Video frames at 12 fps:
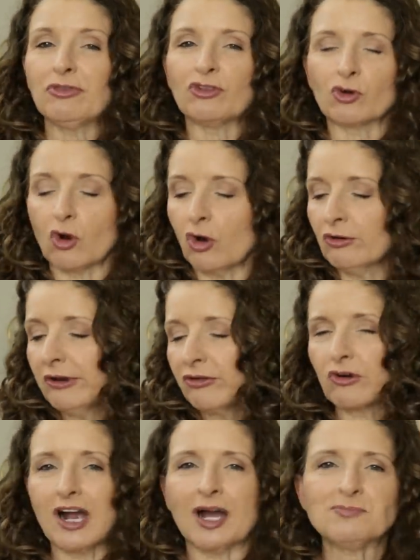but there are
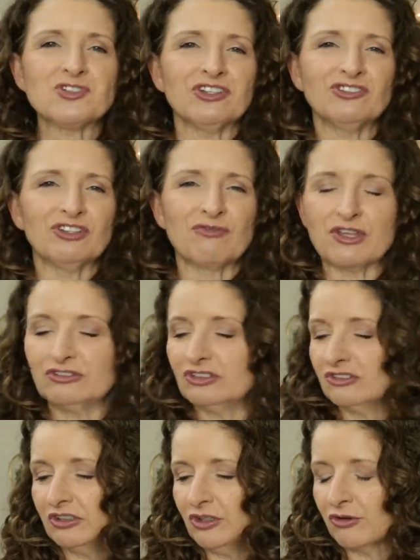other options if this
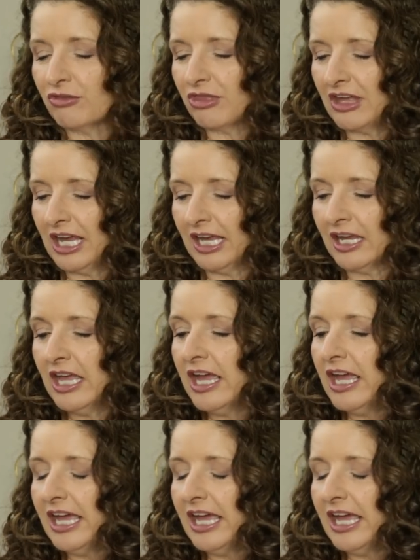isn't your thing.